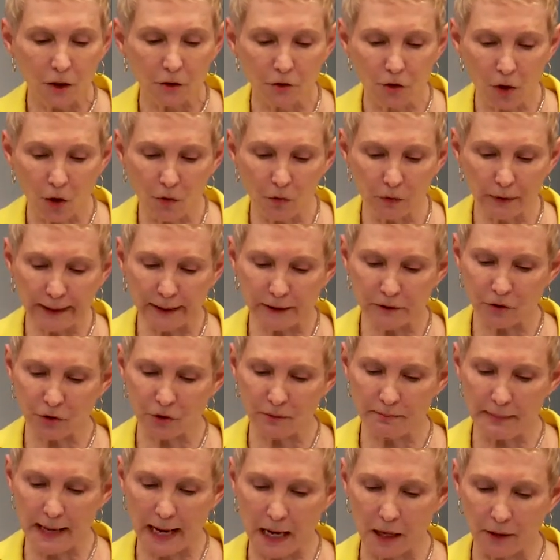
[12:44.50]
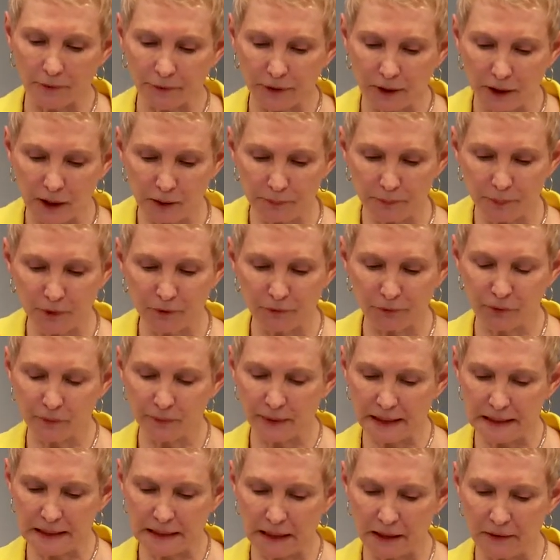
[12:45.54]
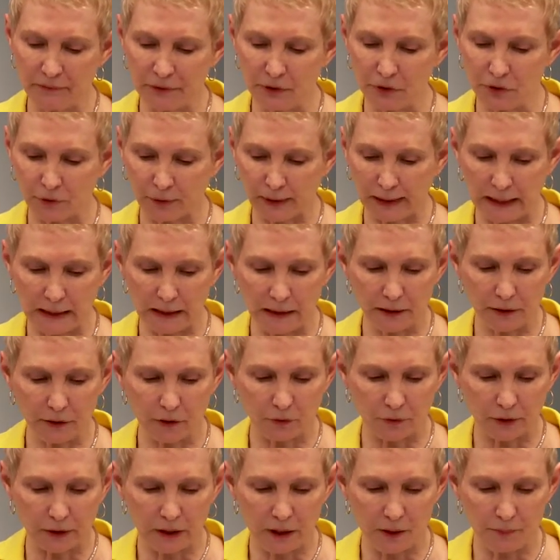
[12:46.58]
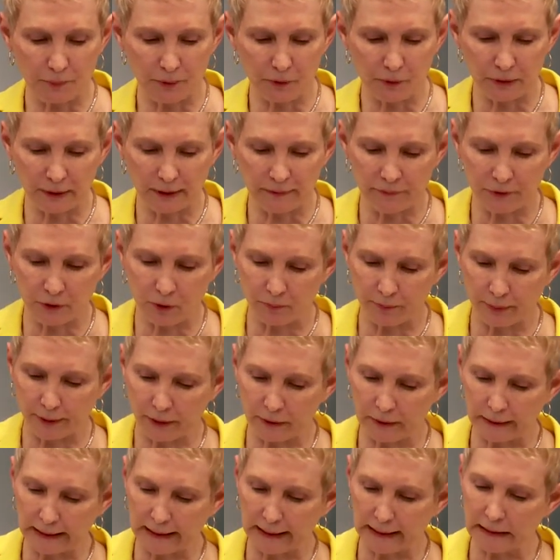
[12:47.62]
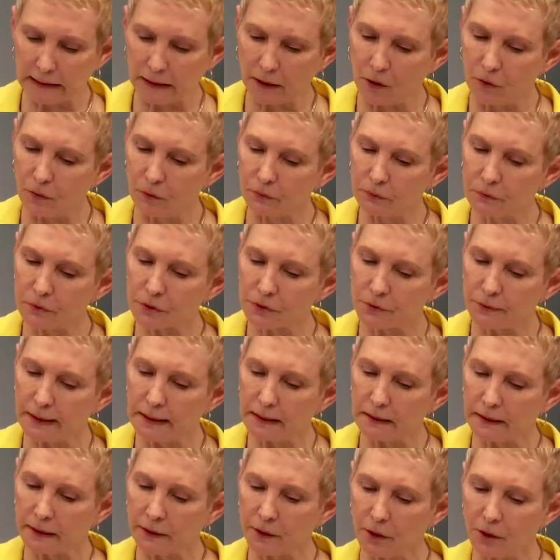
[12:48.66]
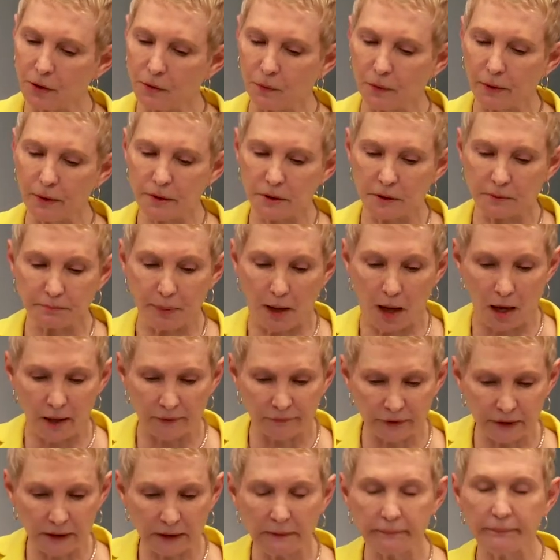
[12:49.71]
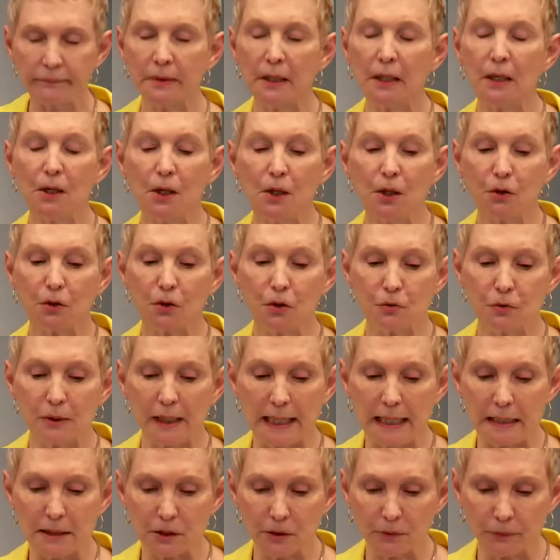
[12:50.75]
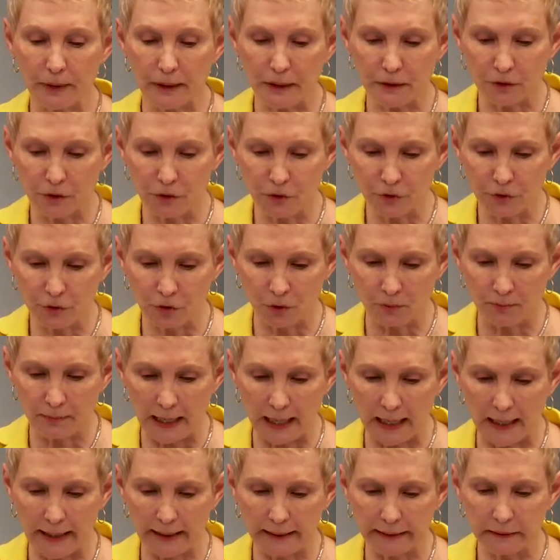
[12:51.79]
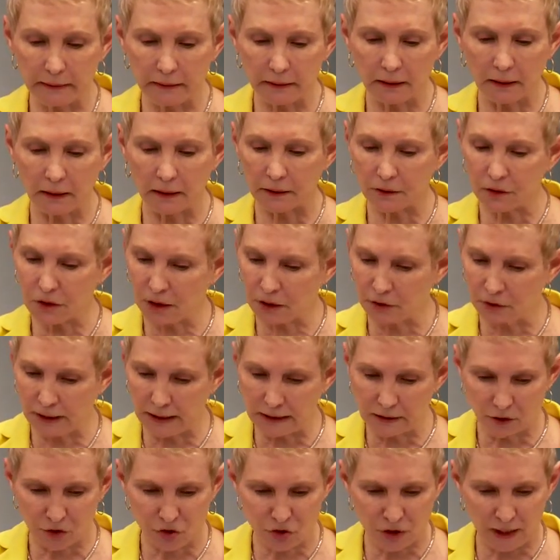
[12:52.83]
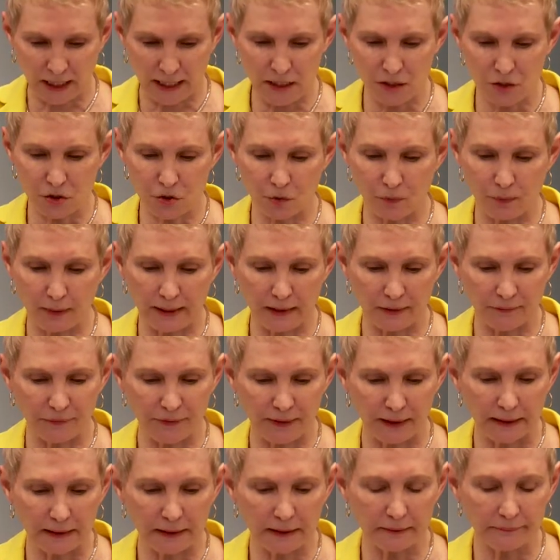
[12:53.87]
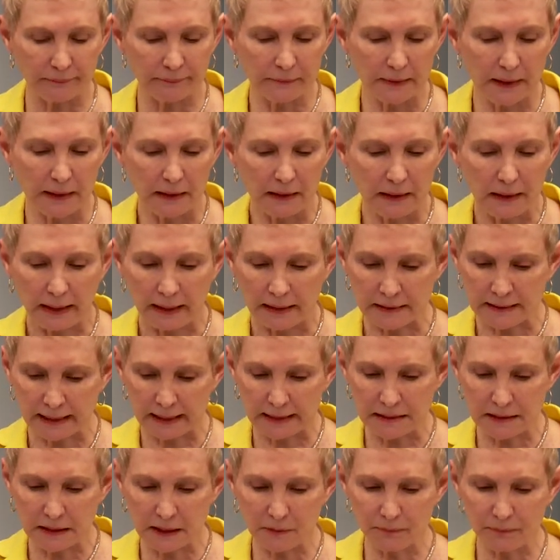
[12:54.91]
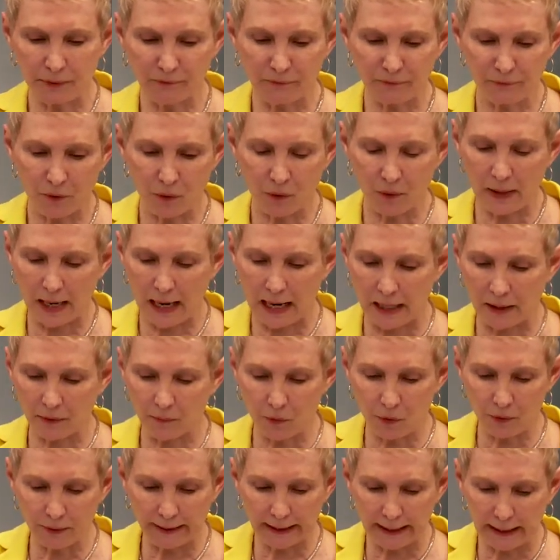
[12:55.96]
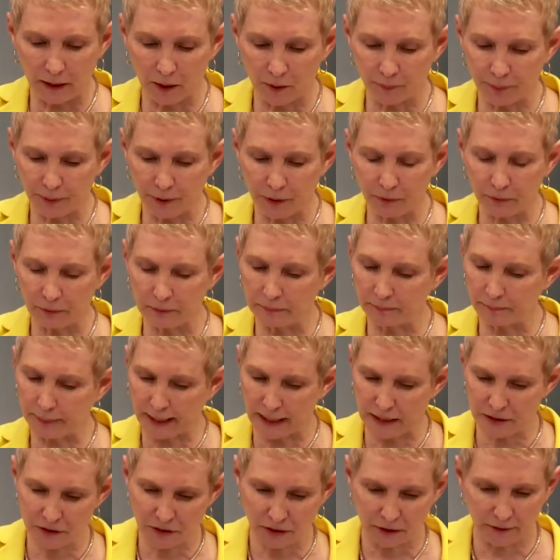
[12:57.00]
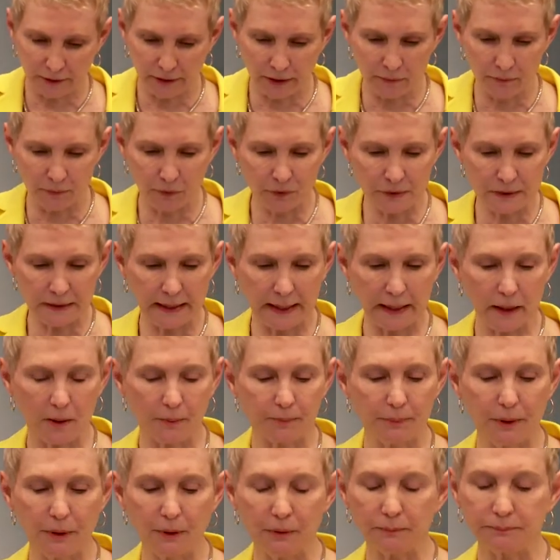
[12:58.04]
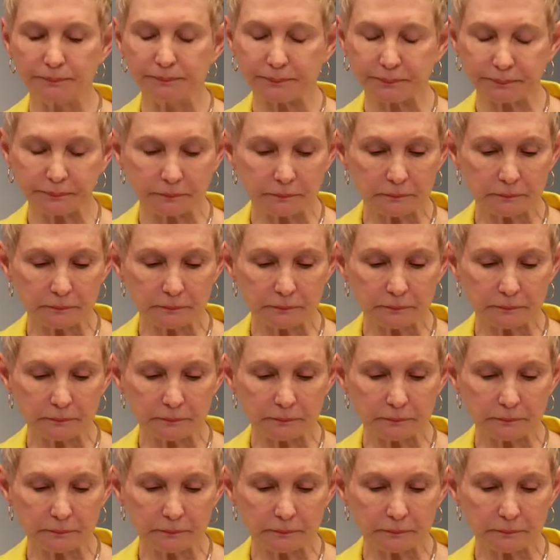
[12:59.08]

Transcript: Don't let your mouth keep you from receiving your healing, or keep you living on barely get along street, in other words, in poverty. You need to renew your mind. You need to change your way of thinking. As I said before, I want to help you, and Pastor Larry wants to help you.